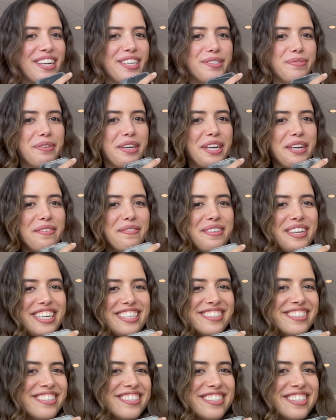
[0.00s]
is bringing
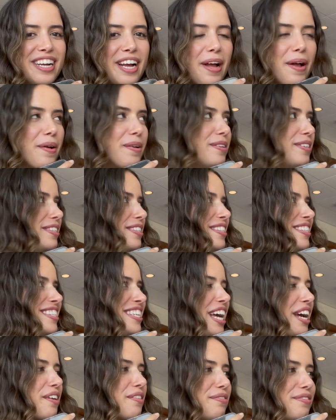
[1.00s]
me
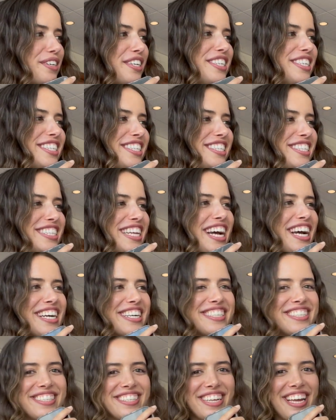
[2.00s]
tech-funded
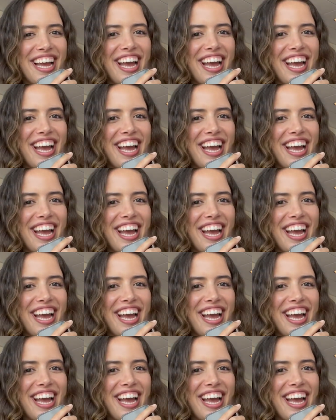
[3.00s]
snacks.